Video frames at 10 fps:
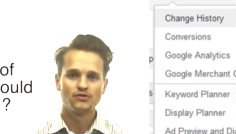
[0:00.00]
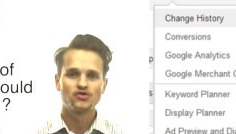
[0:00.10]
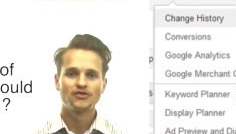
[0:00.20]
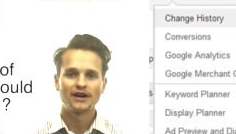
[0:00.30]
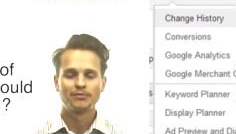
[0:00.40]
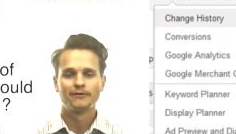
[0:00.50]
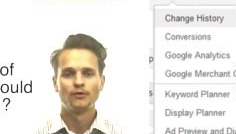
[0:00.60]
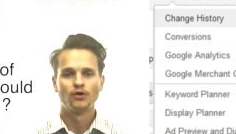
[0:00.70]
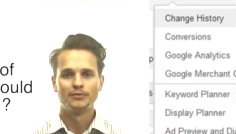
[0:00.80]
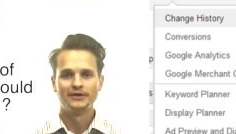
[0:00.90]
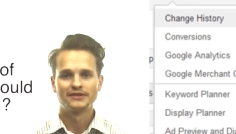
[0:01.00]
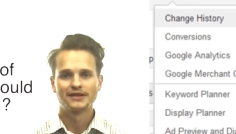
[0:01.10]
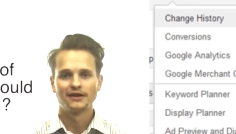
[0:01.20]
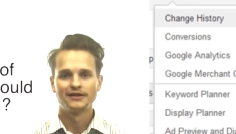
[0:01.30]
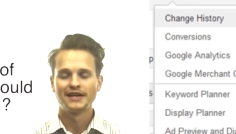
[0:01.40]
track performance
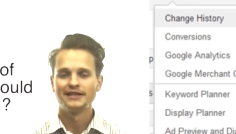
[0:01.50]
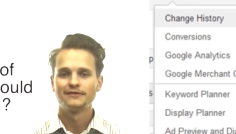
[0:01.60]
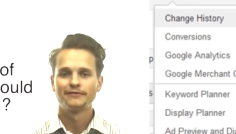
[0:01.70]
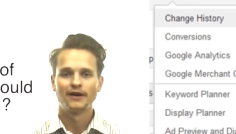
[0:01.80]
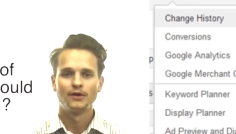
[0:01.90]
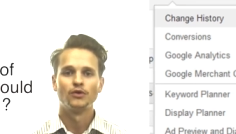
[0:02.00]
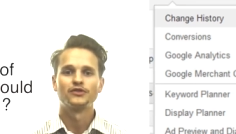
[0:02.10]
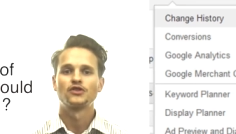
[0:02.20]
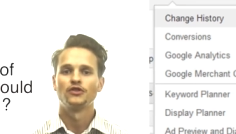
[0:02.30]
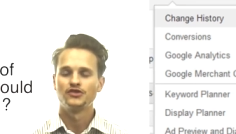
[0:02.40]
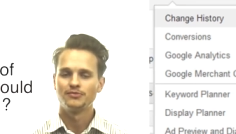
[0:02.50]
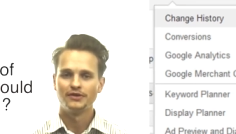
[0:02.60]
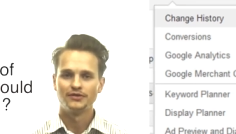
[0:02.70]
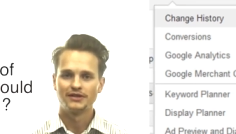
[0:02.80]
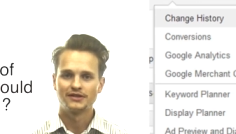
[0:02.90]
and identify what's
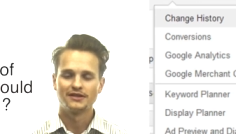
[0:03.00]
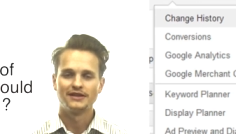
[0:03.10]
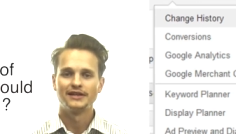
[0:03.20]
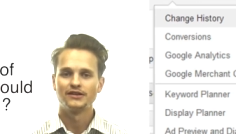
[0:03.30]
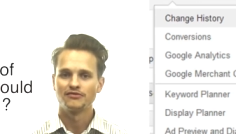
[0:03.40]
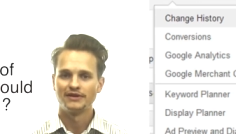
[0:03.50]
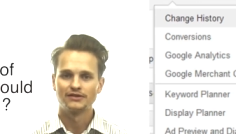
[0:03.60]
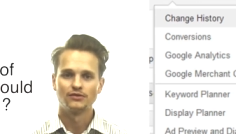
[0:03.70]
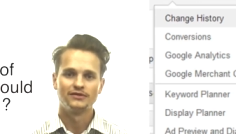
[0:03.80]
contributed to the increase or